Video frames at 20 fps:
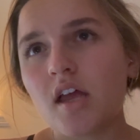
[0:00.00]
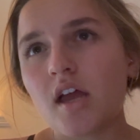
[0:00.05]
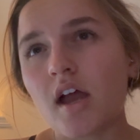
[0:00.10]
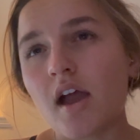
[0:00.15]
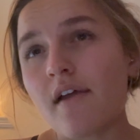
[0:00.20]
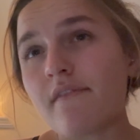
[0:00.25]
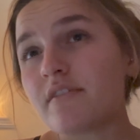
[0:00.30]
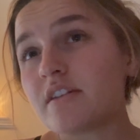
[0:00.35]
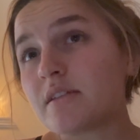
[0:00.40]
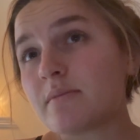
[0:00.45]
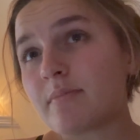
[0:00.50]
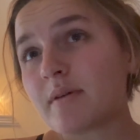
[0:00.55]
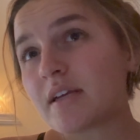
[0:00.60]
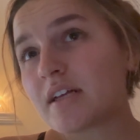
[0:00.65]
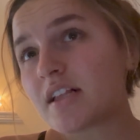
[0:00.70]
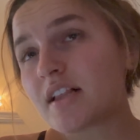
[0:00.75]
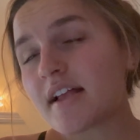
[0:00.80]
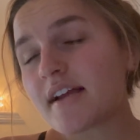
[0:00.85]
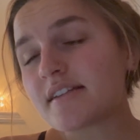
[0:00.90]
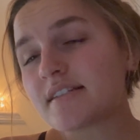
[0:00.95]
I have a spin
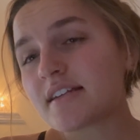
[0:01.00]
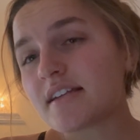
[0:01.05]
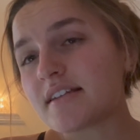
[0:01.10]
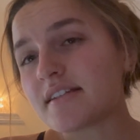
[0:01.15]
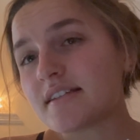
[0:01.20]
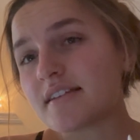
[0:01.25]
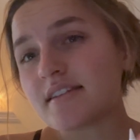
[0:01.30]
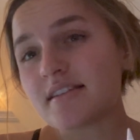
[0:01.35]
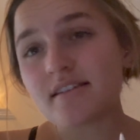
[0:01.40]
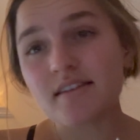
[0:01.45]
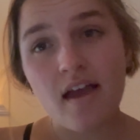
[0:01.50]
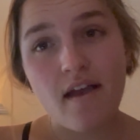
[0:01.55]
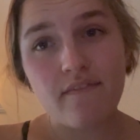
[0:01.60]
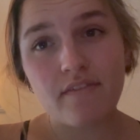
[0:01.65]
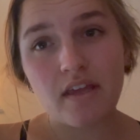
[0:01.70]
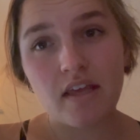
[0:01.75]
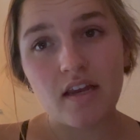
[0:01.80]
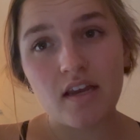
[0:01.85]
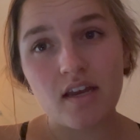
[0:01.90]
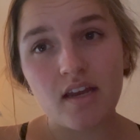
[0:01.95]
class at
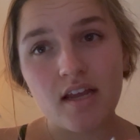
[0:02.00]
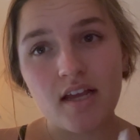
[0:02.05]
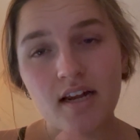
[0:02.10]
7